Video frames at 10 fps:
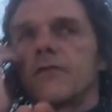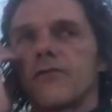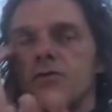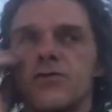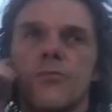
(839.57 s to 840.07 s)

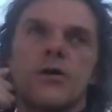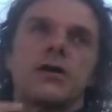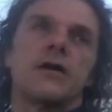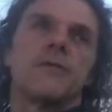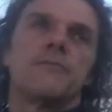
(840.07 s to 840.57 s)
Trust your
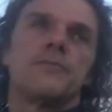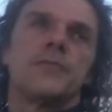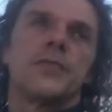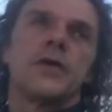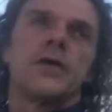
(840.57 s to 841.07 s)
body.
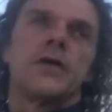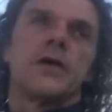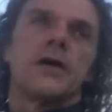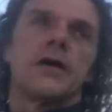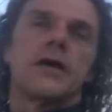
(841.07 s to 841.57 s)

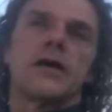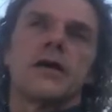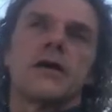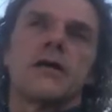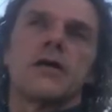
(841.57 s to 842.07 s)
And
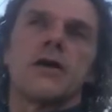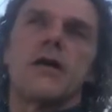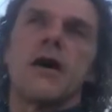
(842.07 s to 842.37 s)
then, you know,